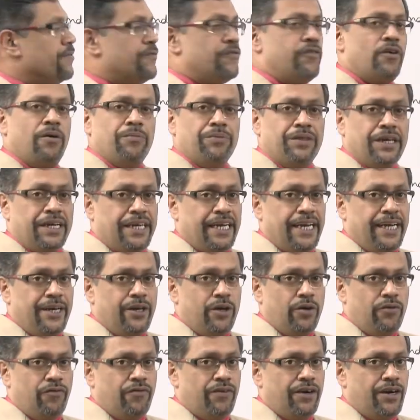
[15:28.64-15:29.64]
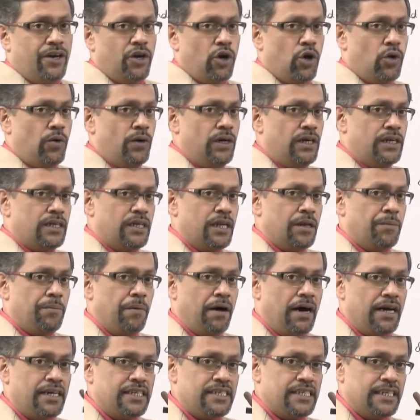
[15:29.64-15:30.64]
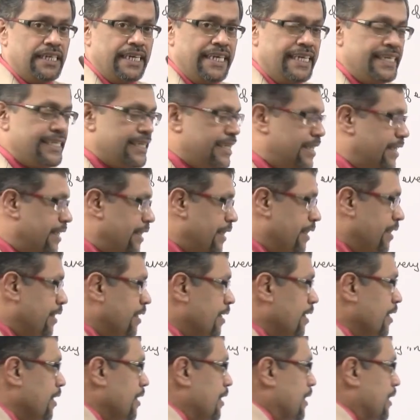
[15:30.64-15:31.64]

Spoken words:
from the date of withdrawal till March 18.